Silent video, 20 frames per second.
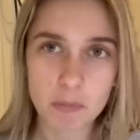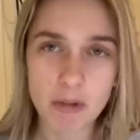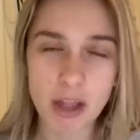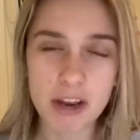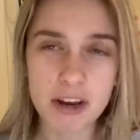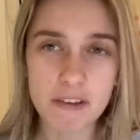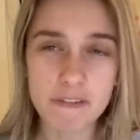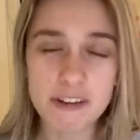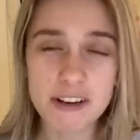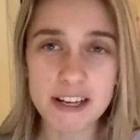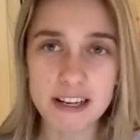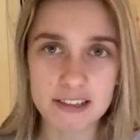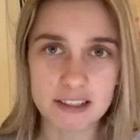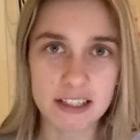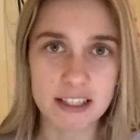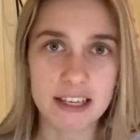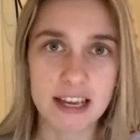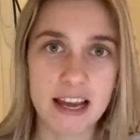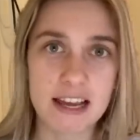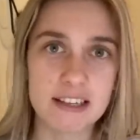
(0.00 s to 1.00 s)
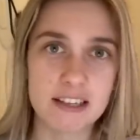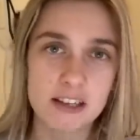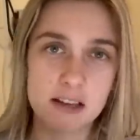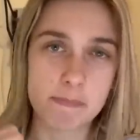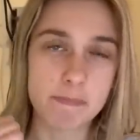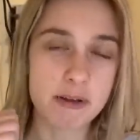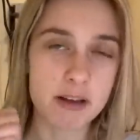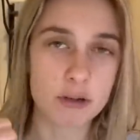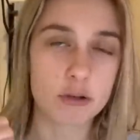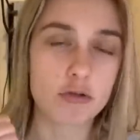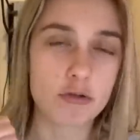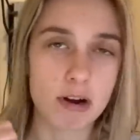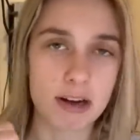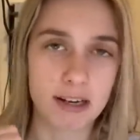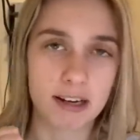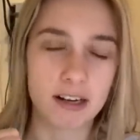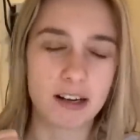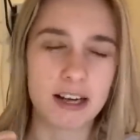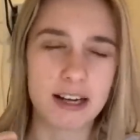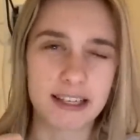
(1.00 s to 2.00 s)
And I think that's the case. It's a big
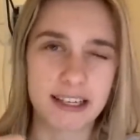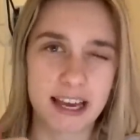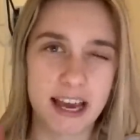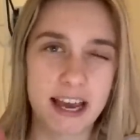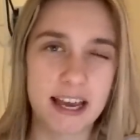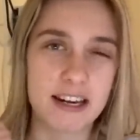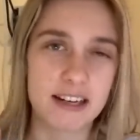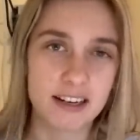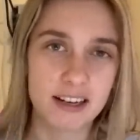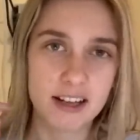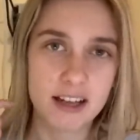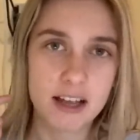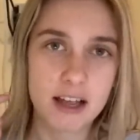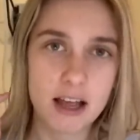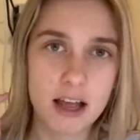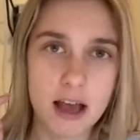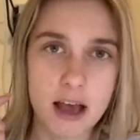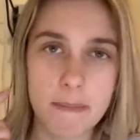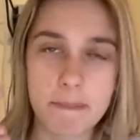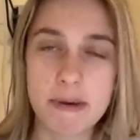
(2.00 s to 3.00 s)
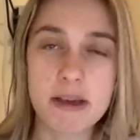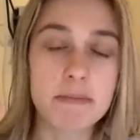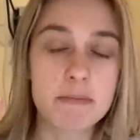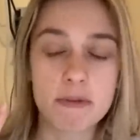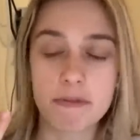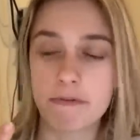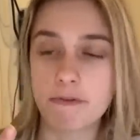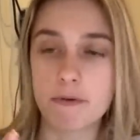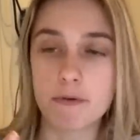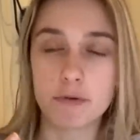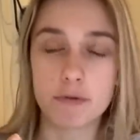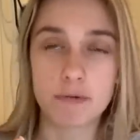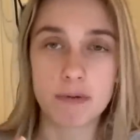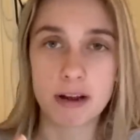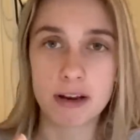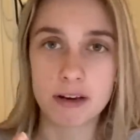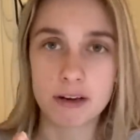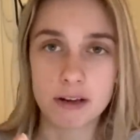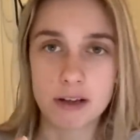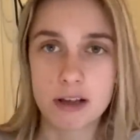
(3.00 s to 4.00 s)
striker like Kane, a big midfielder
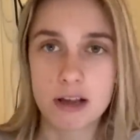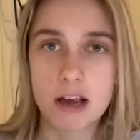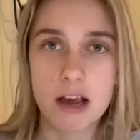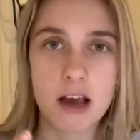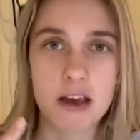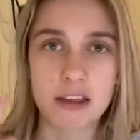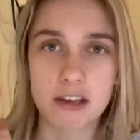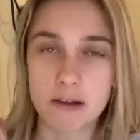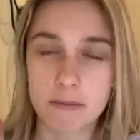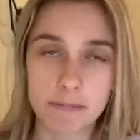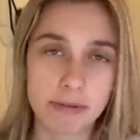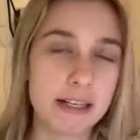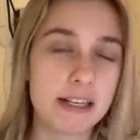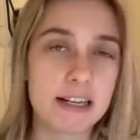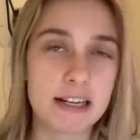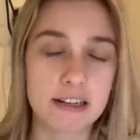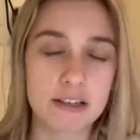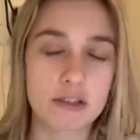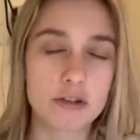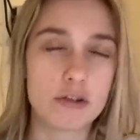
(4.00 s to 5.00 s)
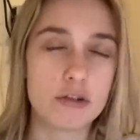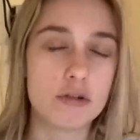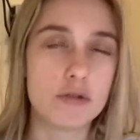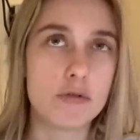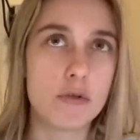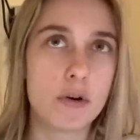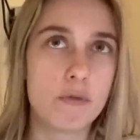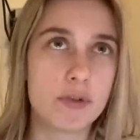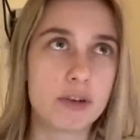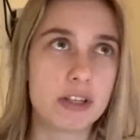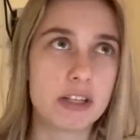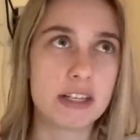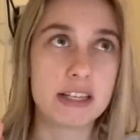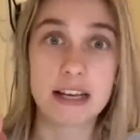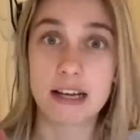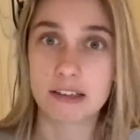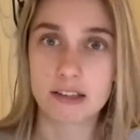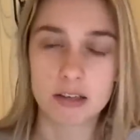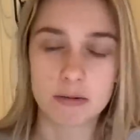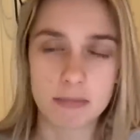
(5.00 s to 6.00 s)
in, that can play next to, obviously,
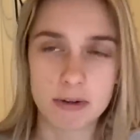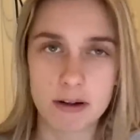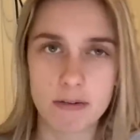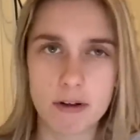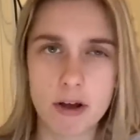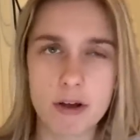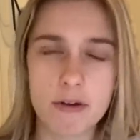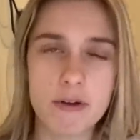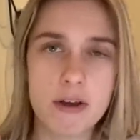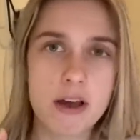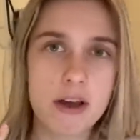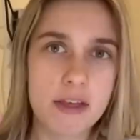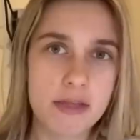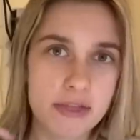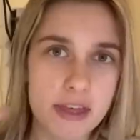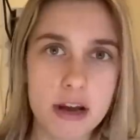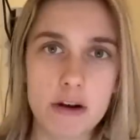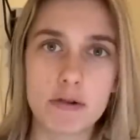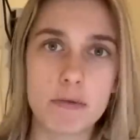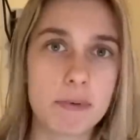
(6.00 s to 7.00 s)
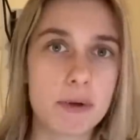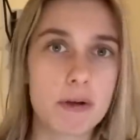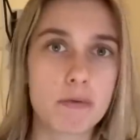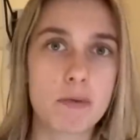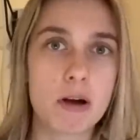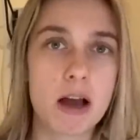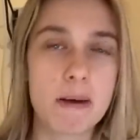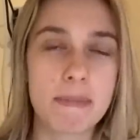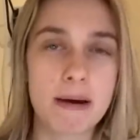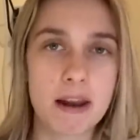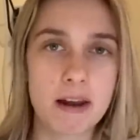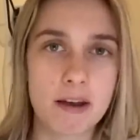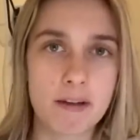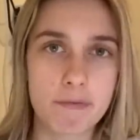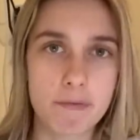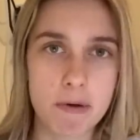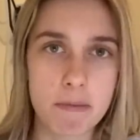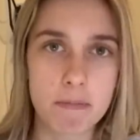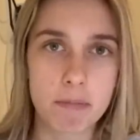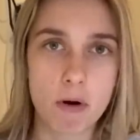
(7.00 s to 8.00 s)
Casemiro. Then it will be a right-back like
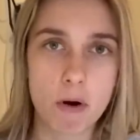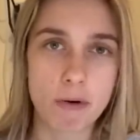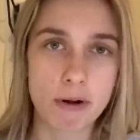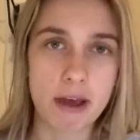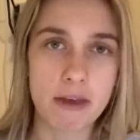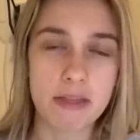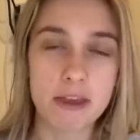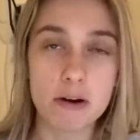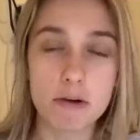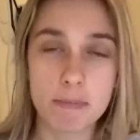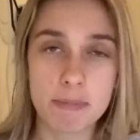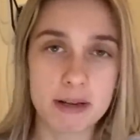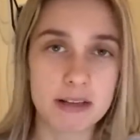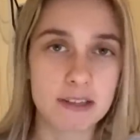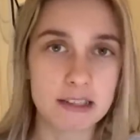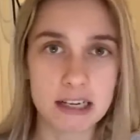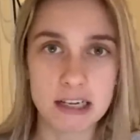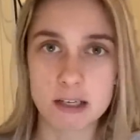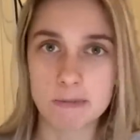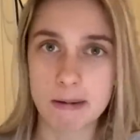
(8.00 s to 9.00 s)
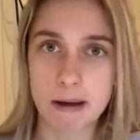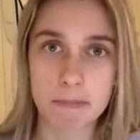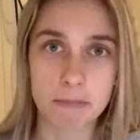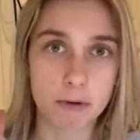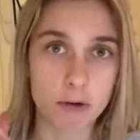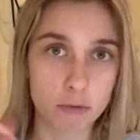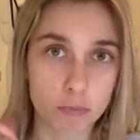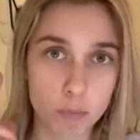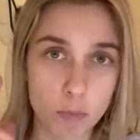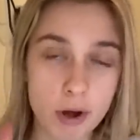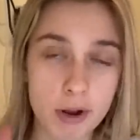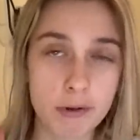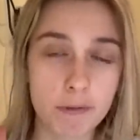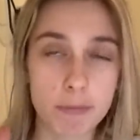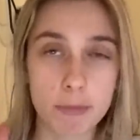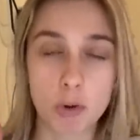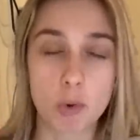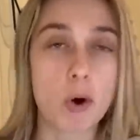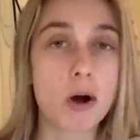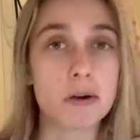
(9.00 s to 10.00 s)
Frimpong, and then it will be a centre-back because one of
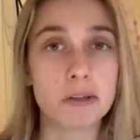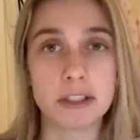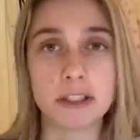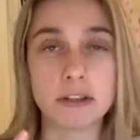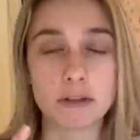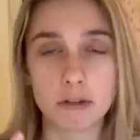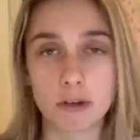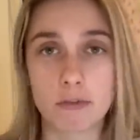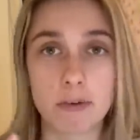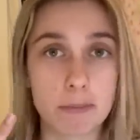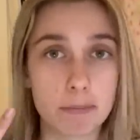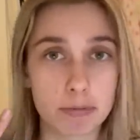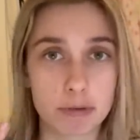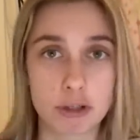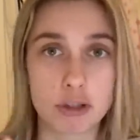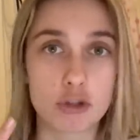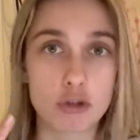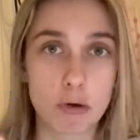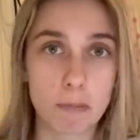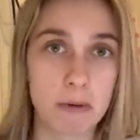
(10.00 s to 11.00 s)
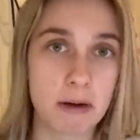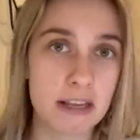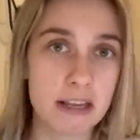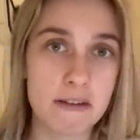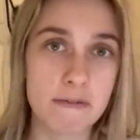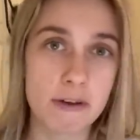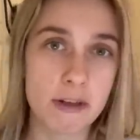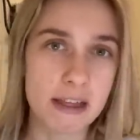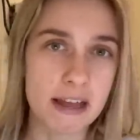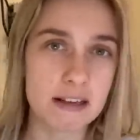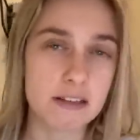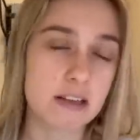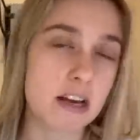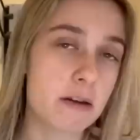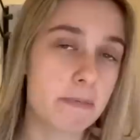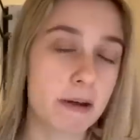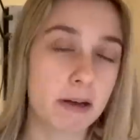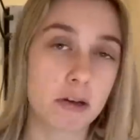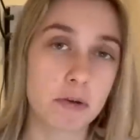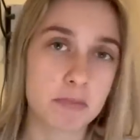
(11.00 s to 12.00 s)
Maguire and Lindelof, I'm pretty sure, believe. And that
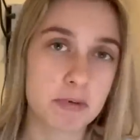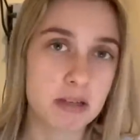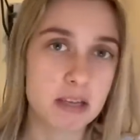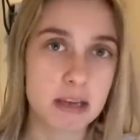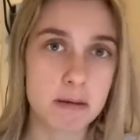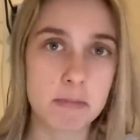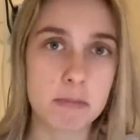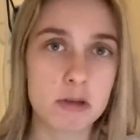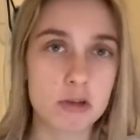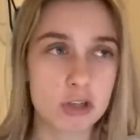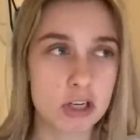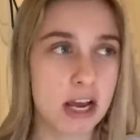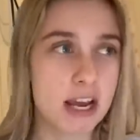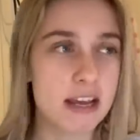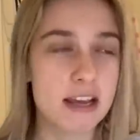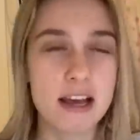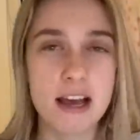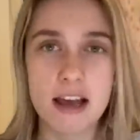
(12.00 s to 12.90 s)
centre-back could be Kim Min-jae,